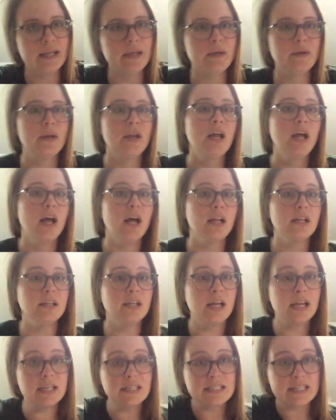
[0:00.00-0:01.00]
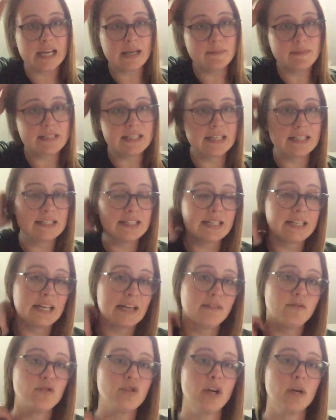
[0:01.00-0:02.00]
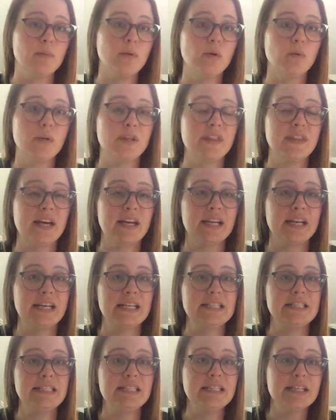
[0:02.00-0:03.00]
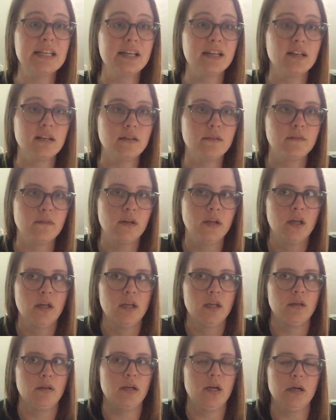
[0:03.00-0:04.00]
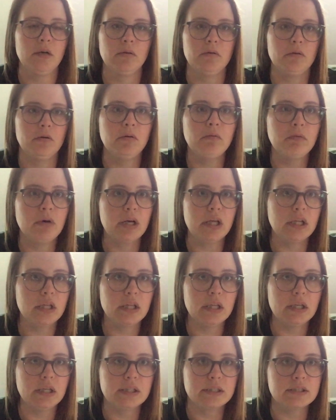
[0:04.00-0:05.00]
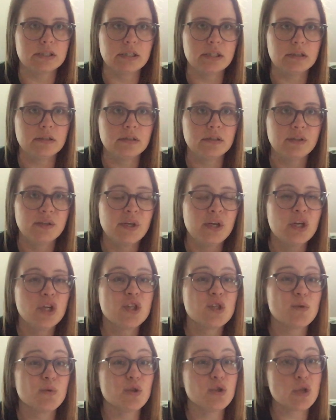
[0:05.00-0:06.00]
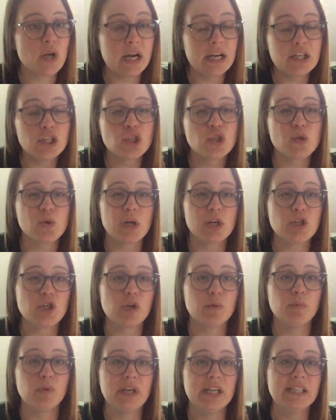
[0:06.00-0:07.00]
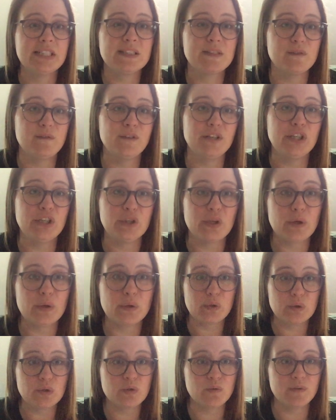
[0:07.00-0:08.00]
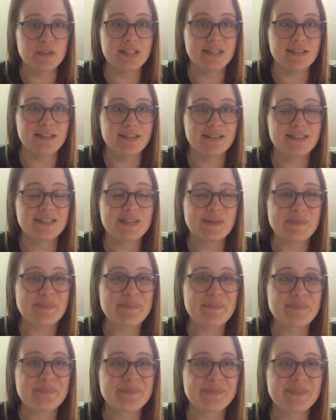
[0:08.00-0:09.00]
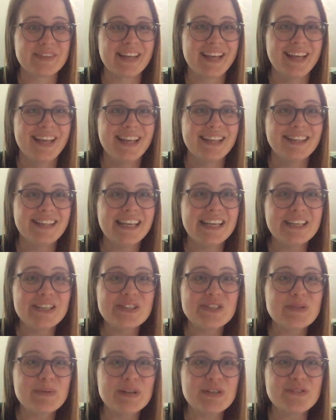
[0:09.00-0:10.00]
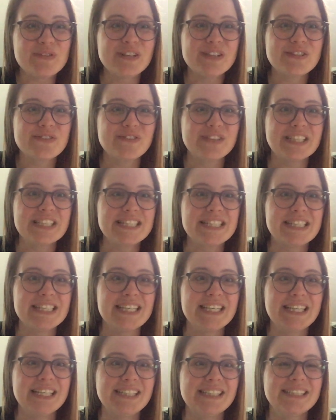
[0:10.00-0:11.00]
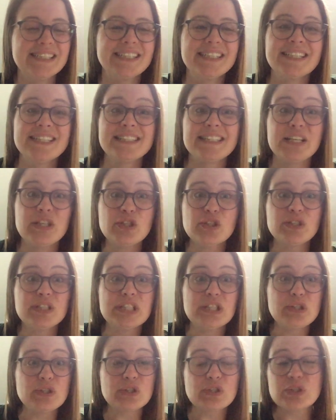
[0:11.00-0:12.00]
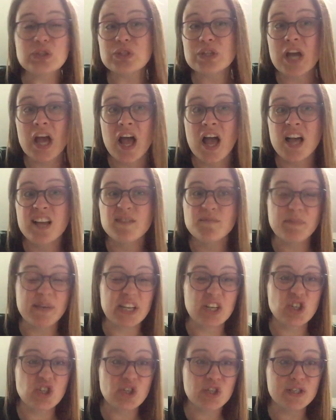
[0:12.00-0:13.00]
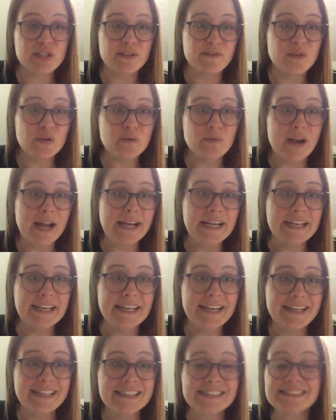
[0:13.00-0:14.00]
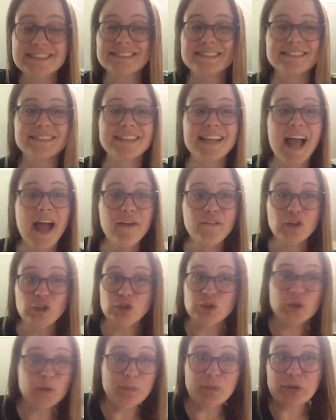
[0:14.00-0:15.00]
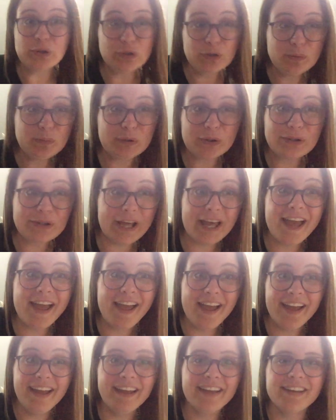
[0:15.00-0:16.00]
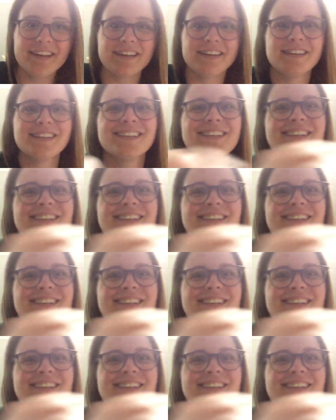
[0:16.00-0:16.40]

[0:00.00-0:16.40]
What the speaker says: And a lot of times kids can have trouble with that idea of, I don't know why I liked it. So we're trying to stretch our brains to figure those reasons. Thank you so much, friends, for listening. Send your teachers pictures of your writing. Have a super duper day.